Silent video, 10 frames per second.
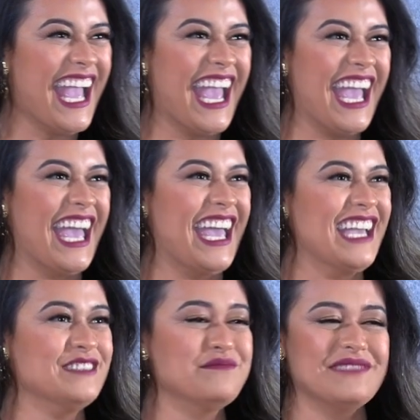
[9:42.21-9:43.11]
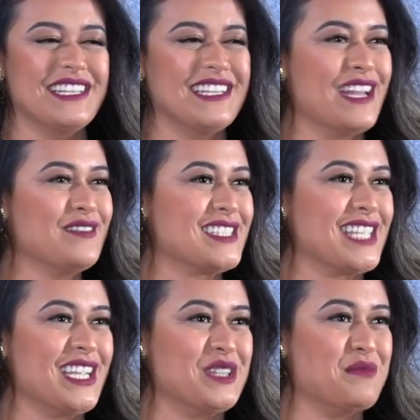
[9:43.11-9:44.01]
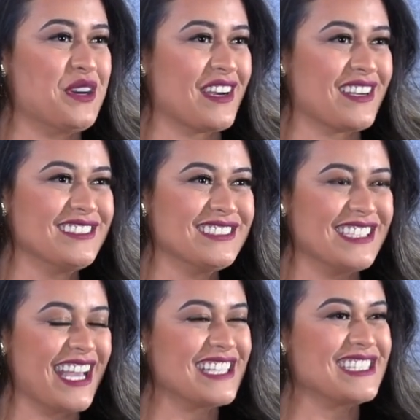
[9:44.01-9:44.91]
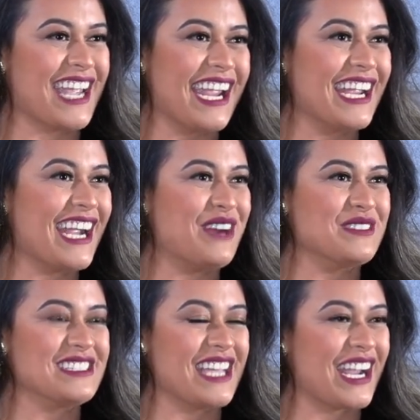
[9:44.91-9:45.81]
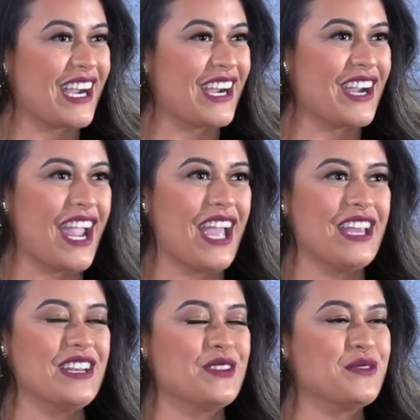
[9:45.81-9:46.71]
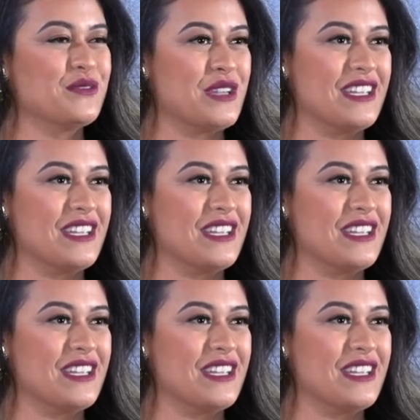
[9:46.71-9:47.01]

And he didn't have to say any more. The next day I was there, and